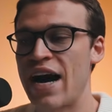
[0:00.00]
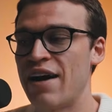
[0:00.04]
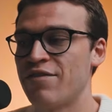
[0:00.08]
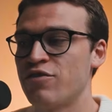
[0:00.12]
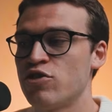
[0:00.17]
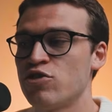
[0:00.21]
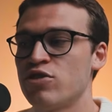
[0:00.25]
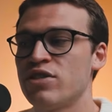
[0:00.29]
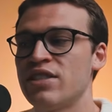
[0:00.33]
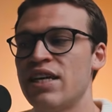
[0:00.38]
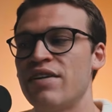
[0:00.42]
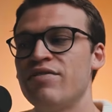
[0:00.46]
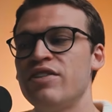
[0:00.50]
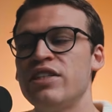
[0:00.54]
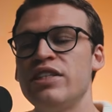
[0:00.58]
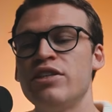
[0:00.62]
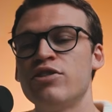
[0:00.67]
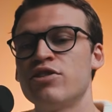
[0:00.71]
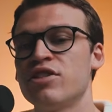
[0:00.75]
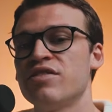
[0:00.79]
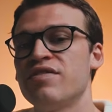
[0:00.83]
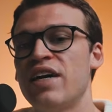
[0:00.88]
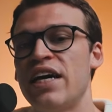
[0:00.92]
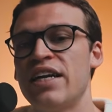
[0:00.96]
after 7
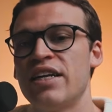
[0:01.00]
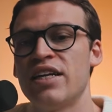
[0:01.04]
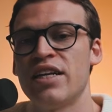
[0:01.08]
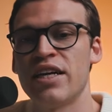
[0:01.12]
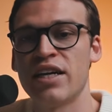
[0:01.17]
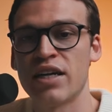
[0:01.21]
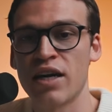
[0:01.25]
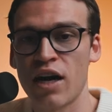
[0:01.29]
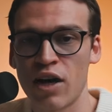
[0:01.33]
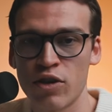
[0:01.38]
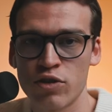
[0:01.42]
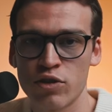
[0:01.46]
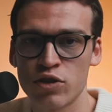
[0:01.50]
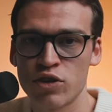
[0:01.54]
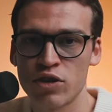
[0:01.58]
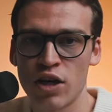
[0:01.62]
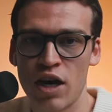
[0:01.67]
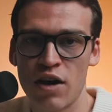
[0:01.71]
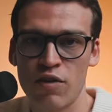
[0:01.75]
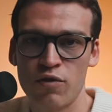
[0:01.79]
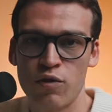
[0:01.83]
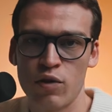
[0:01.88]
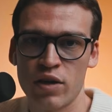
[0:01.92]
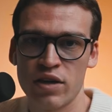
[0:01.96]
years of editing in other
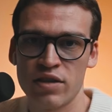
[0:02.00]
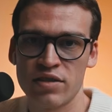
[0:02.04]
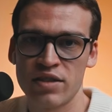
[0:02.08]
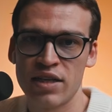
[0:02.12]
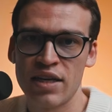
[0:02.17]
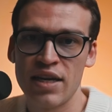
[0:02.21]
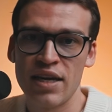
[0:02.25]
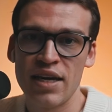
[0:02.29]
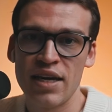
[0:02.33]
softwares,